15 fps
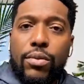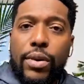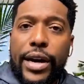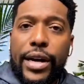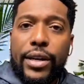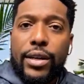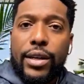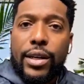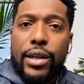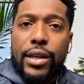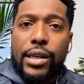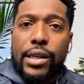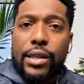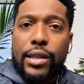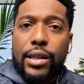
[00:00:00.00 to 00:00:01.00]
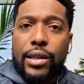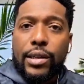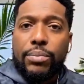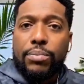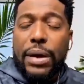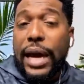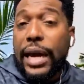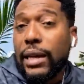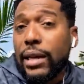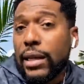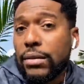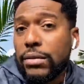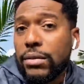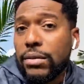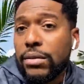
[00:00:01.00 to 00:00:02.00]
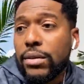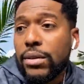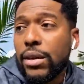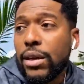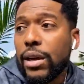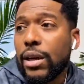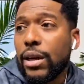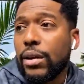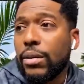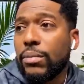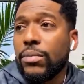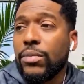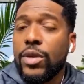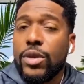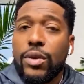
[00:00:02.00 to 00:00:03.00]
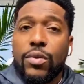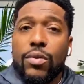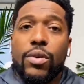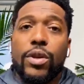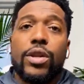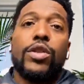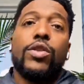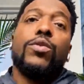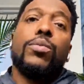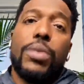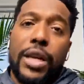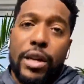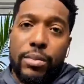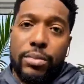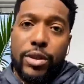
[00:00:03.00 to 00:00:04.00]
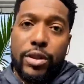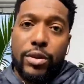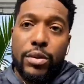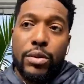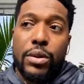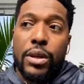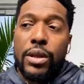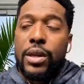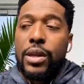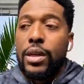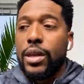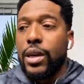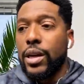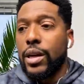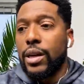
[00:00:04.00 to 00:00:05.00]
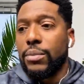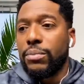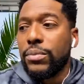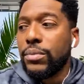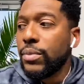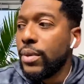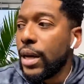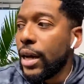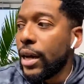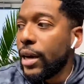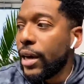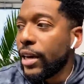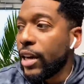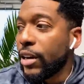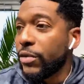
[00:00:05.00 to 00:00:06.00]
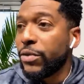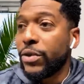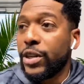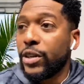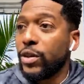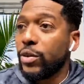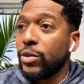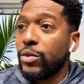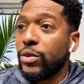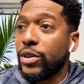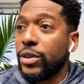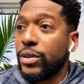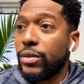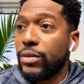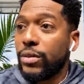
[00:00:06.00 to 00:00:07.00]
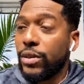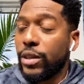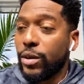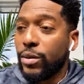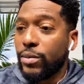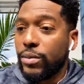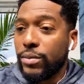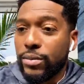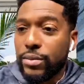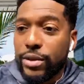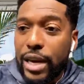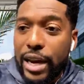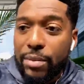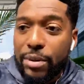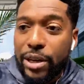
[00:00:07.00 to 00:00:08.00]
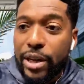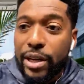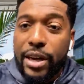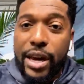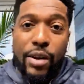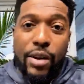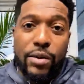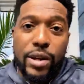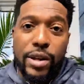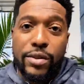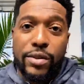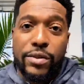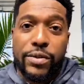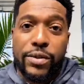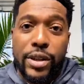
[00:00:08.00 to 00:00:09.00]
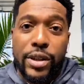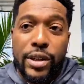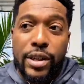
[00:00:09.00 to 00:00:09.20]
write a, a pilot. Yeah. Um, what have you been up to?" Um, and I got a friend who's you know dabbing in and out of.